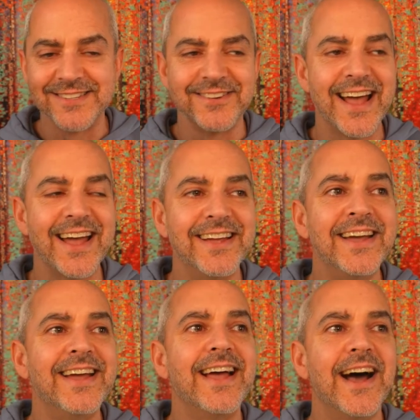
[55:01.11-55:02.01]
Okay.
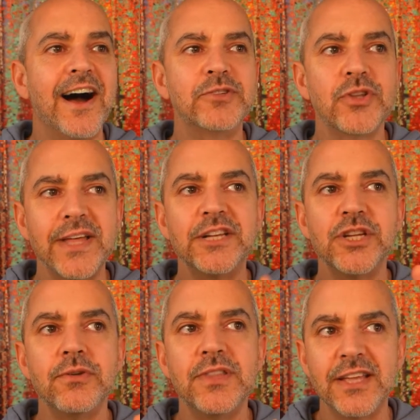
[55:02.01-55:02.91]
So they
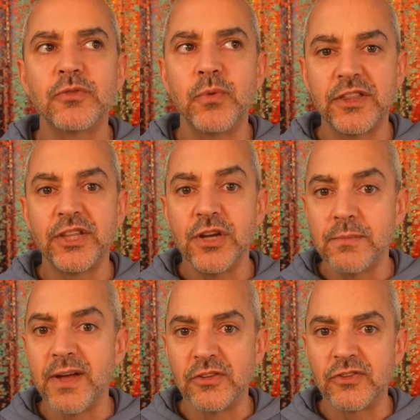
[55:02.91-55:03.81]
do this with
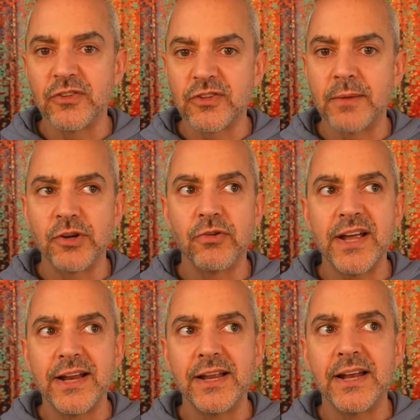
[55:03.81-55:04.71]
humans to some
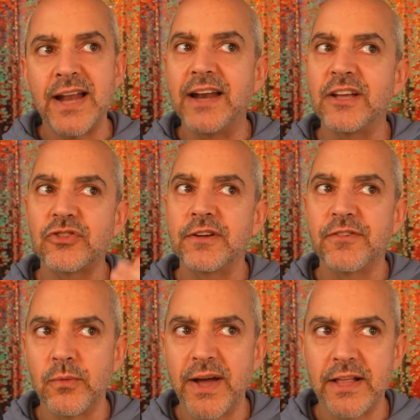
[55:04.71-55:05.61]
degree, not necessarily
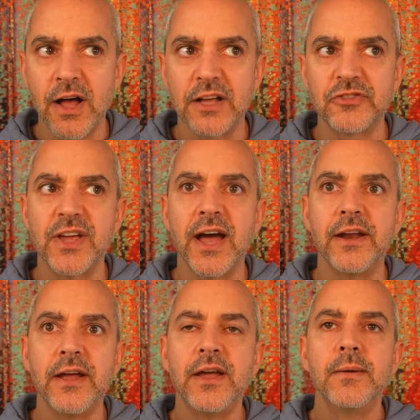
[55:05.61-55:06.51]
for weight loss yet,
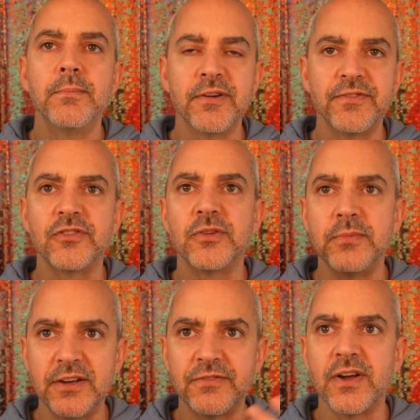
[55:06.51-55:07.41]
but for some
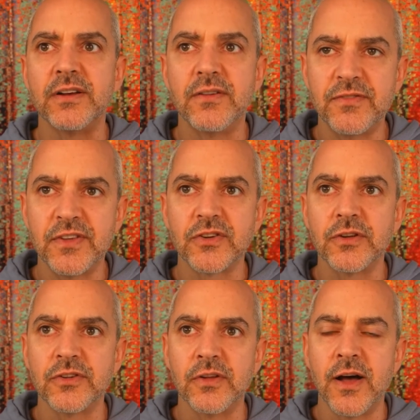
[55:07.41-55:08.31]
different
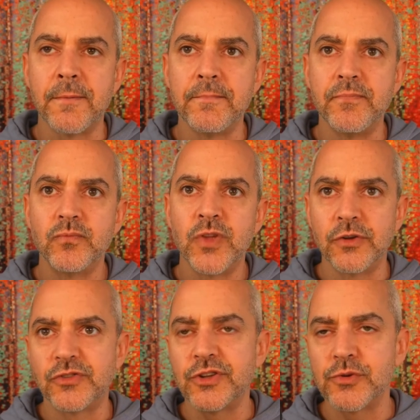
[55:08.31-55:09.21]
physical,
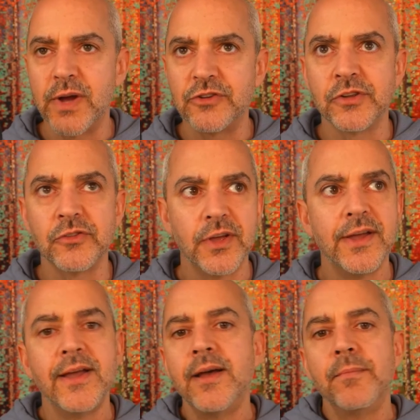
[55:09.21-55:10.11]
situations.
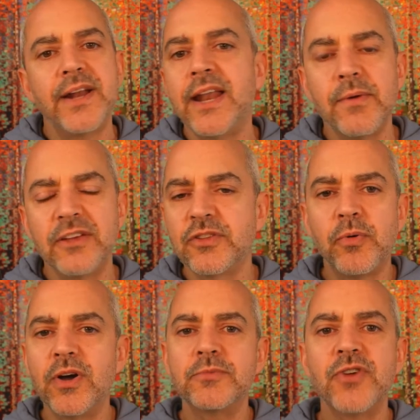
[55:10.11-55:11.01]
But anyways, the
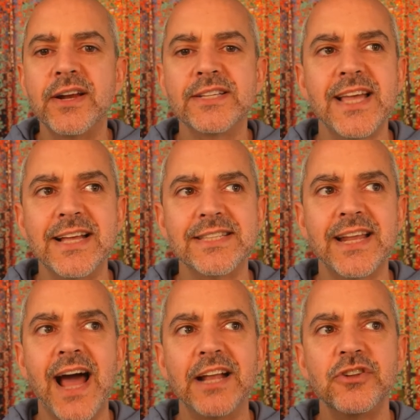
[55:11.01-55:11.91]
point I'm trying to say is that
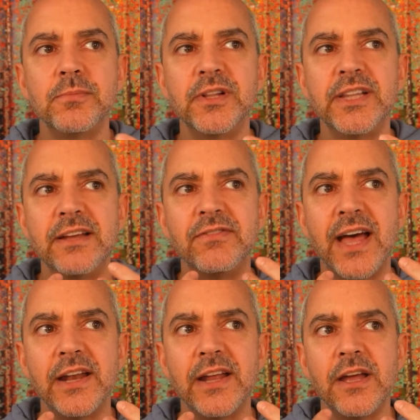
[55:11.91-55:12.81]
I do believe
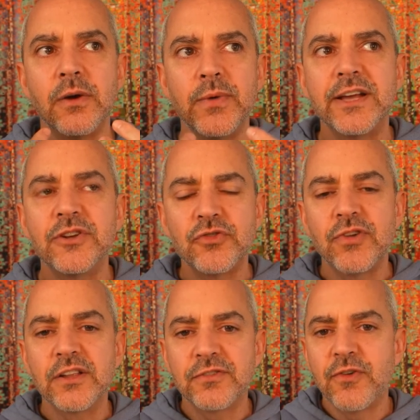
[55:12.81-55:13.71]
that we can
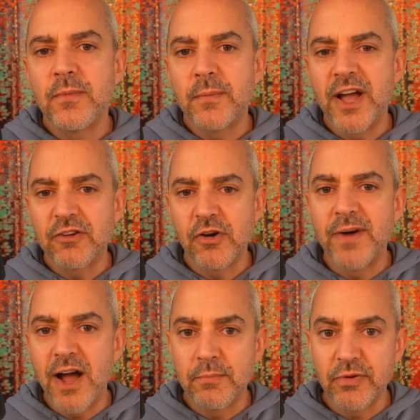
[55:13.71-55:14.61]
transform a
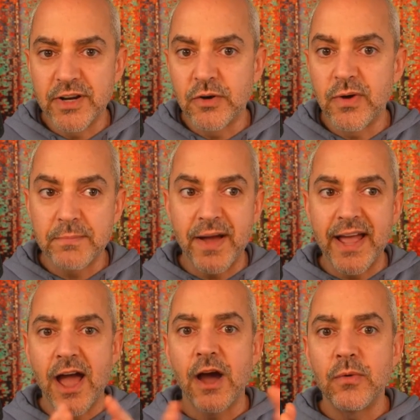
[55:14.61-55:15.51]
microbiome pretty quick by
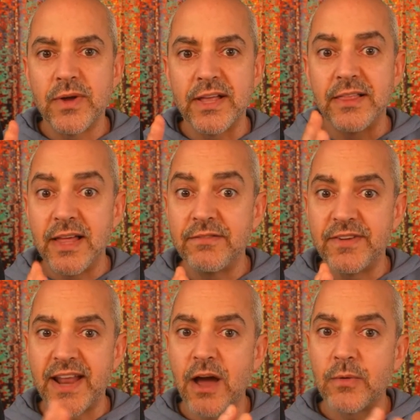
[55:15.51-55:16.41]
how we live
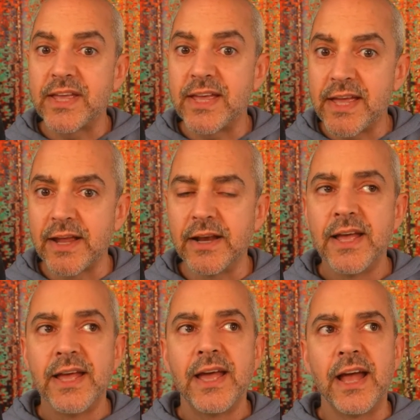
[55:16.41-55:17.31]
and how we eat.
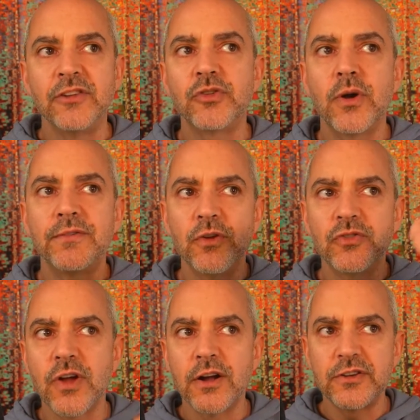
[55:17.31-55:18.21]
And so if you
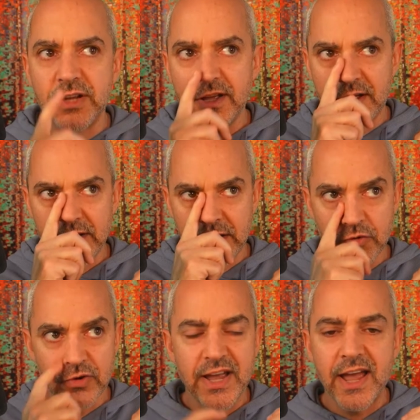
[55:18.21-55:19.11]
start to
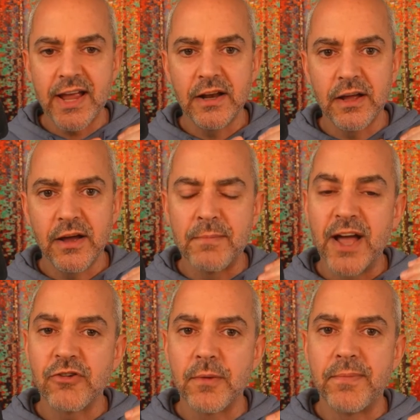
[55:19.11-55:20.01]
create a
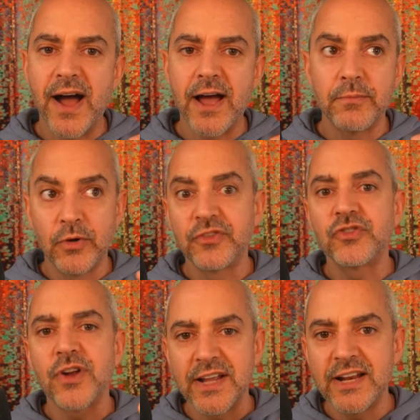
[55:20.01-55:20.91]
microbiome, well, if you
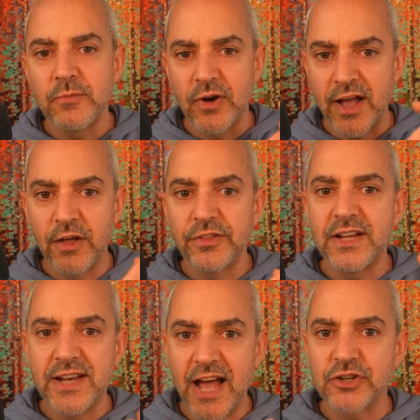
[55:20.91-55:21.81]
start eating more healthy,
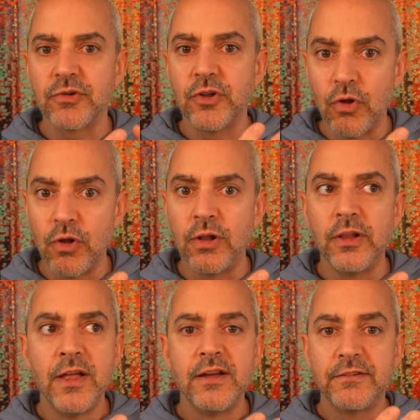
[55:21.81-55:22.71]
natural,
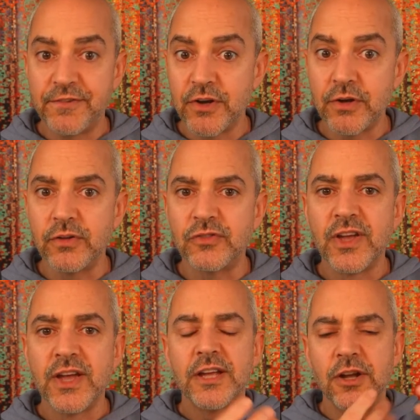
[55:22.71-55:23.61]
whole foods,
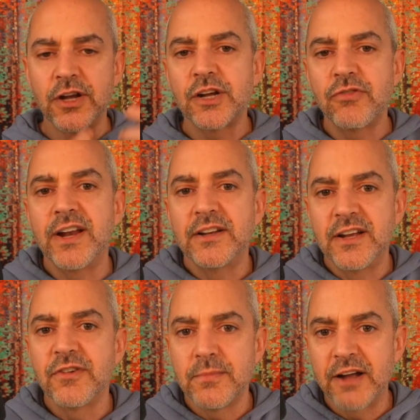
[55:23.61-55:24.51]
you're going to create a
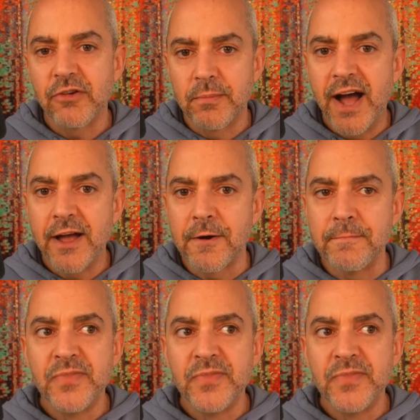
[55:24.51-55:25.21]
different microbiome.